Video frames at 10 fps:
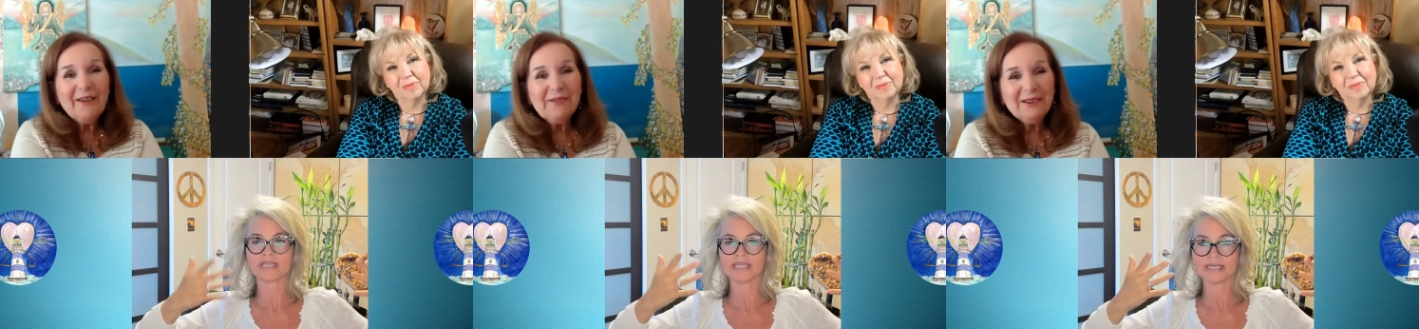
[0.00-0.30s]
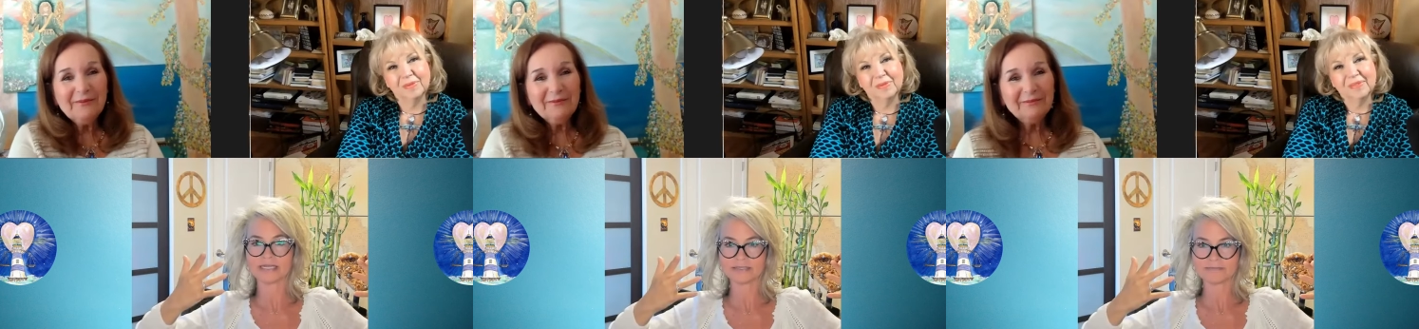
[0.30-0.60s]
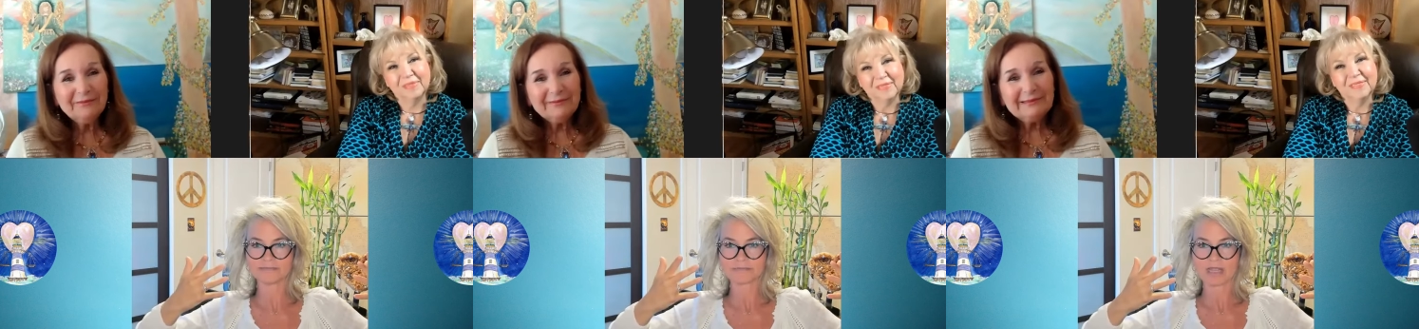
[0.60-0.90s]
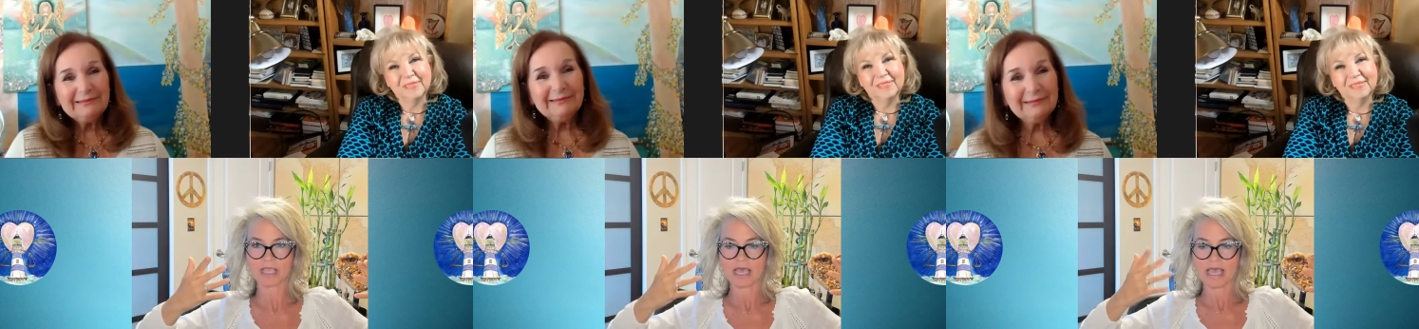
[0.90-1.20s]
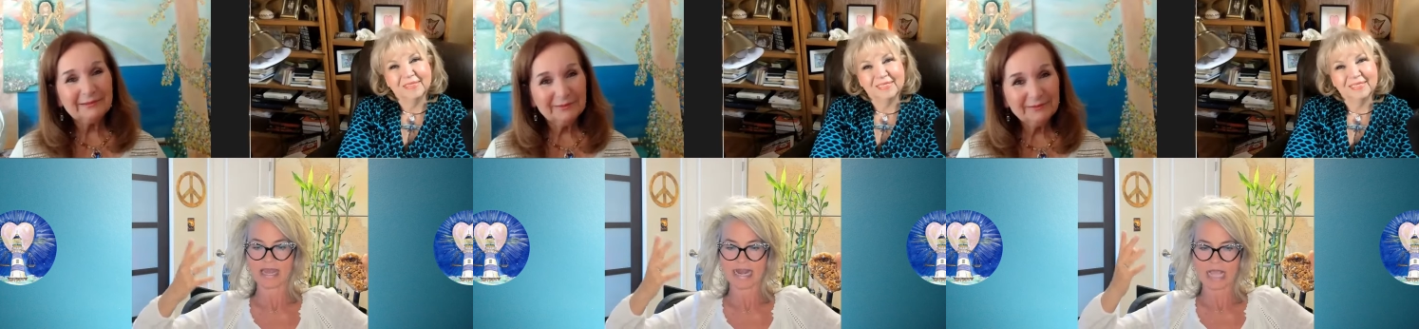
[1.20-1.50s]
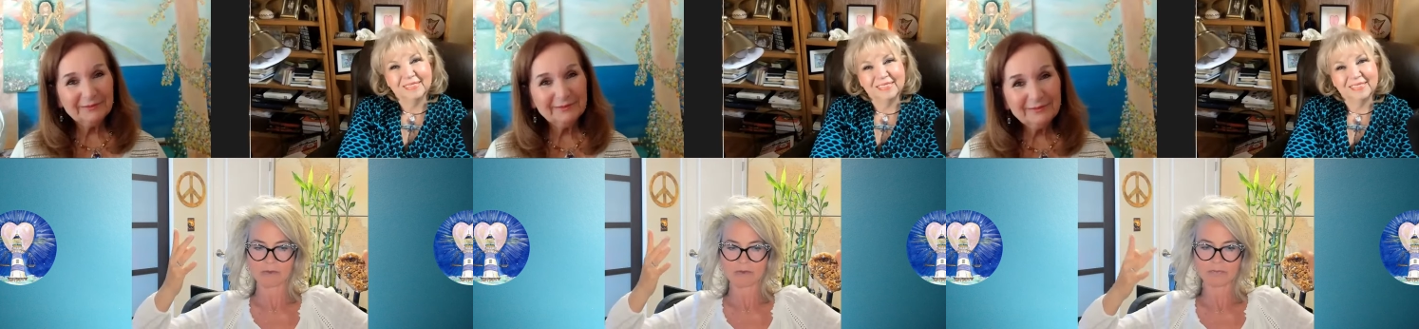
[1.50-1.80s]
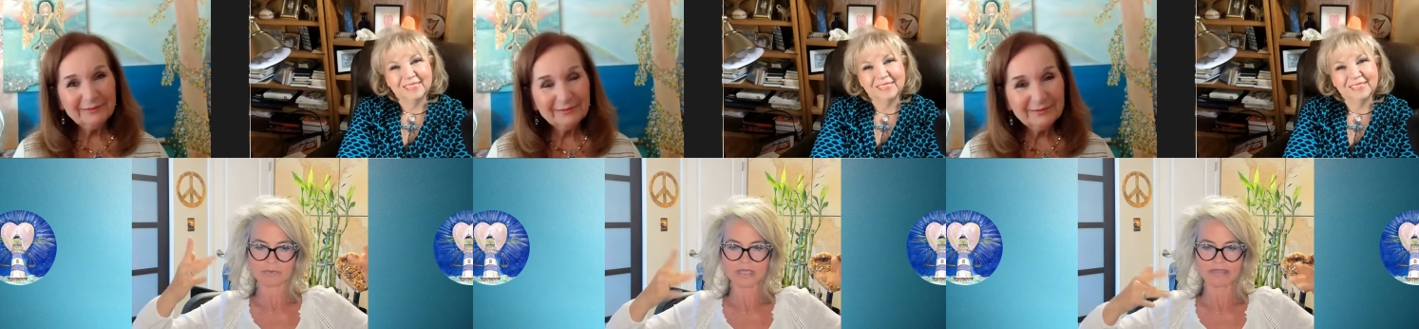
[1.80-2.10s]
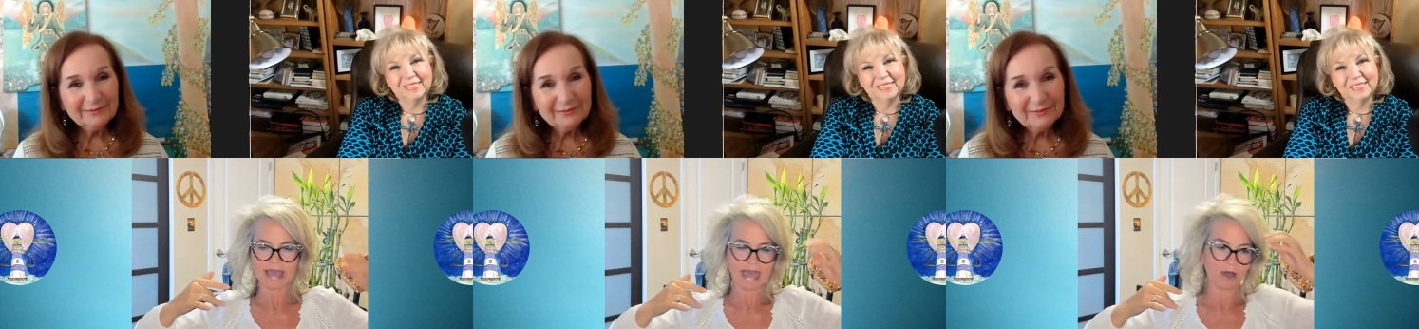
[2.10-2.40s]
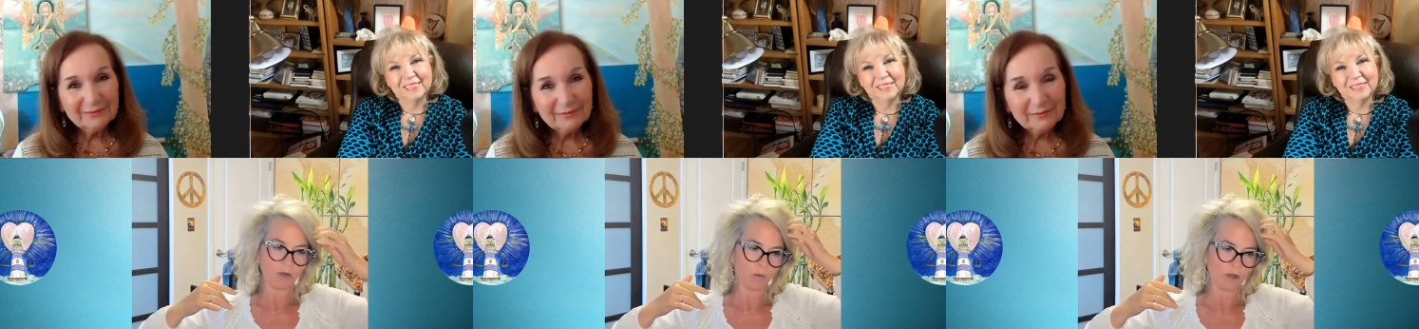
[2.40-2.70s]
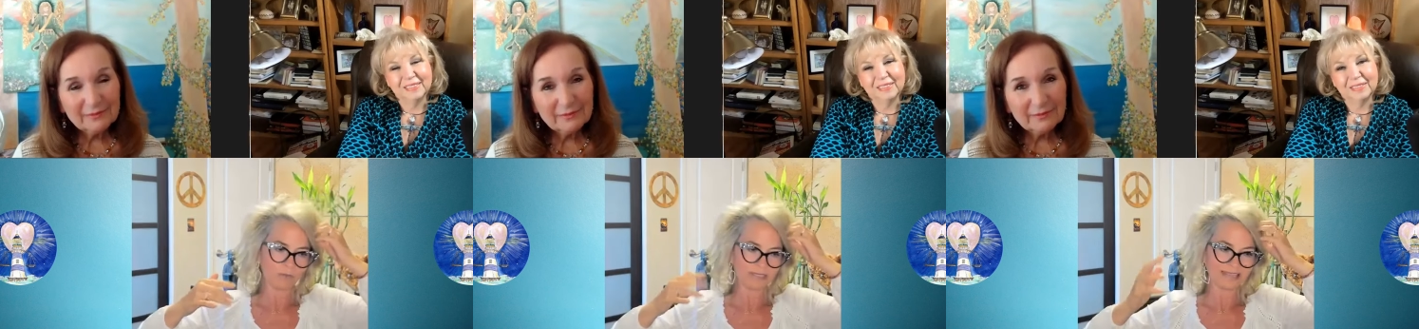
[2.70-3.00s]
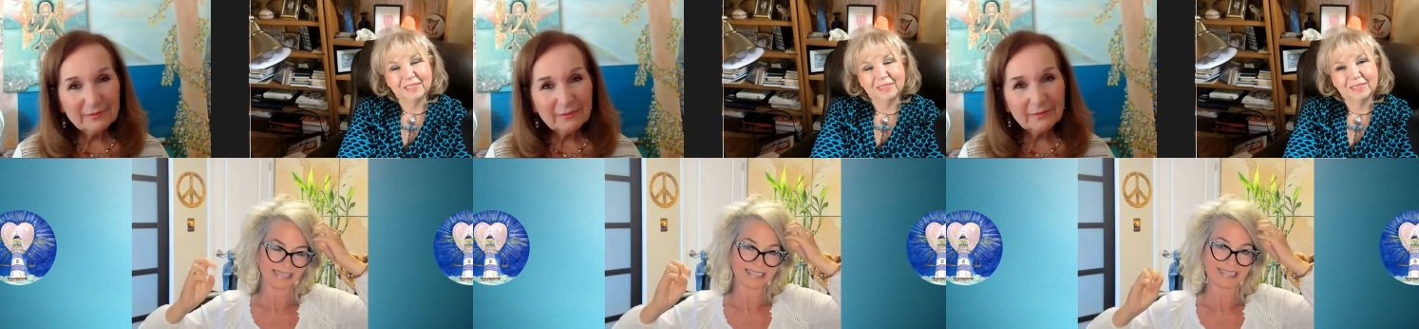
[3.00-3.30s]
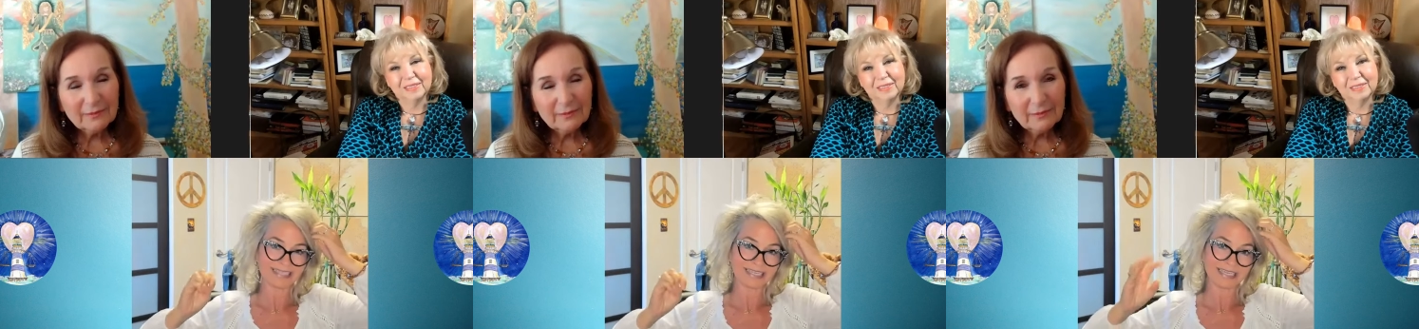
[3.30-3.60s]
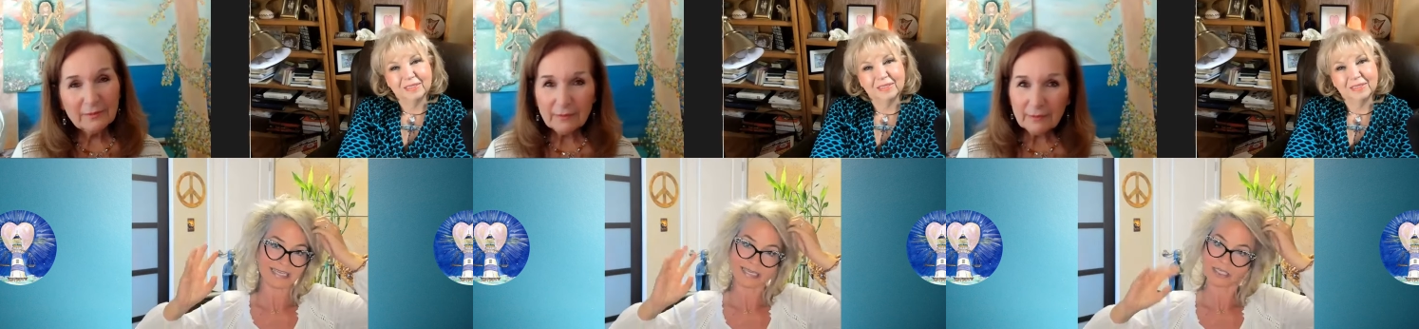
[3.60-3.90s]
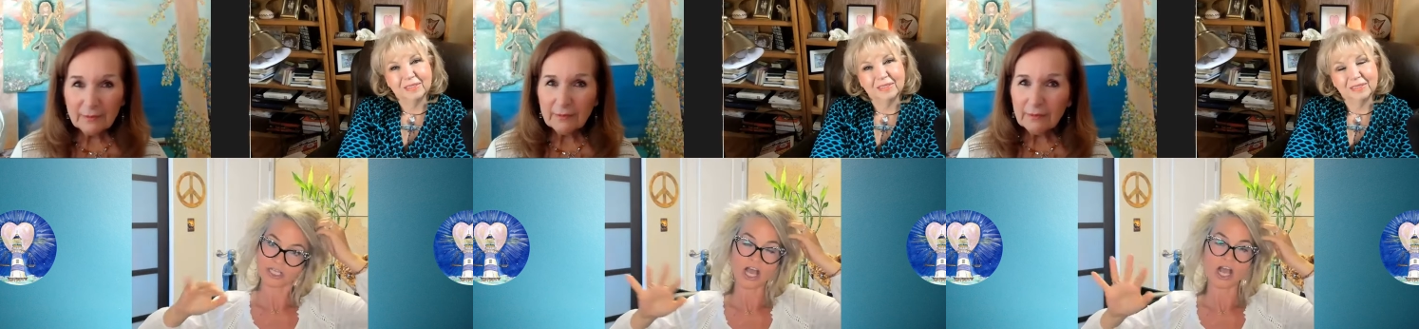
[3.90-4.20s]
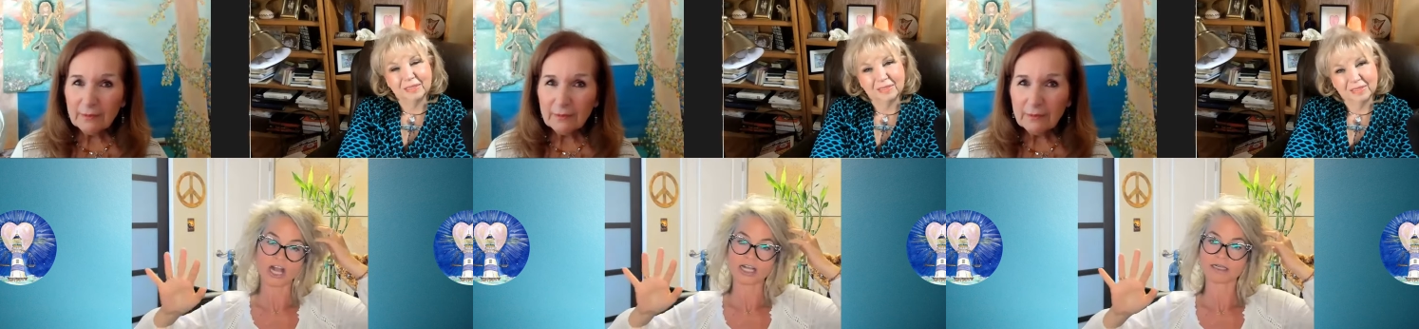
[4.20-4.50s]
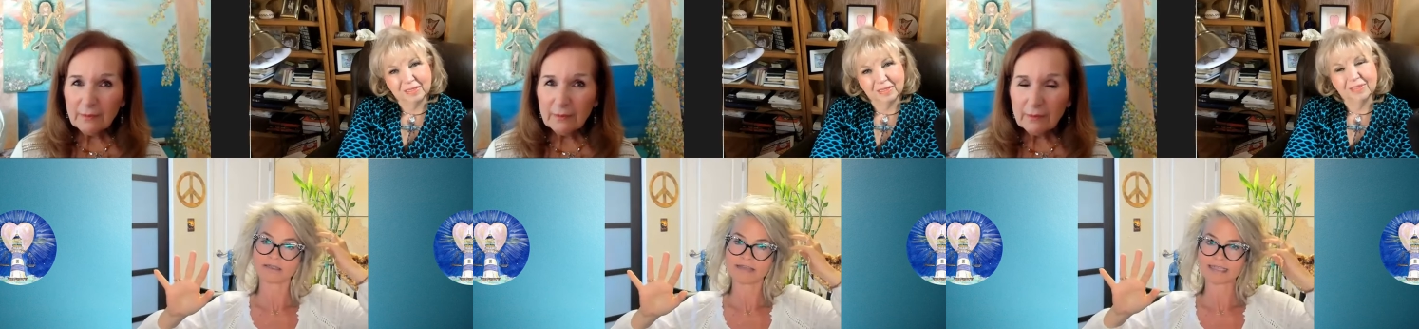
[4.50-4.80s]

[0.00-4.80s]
Speaker 1: green and I would breathe out what was like sticky tar.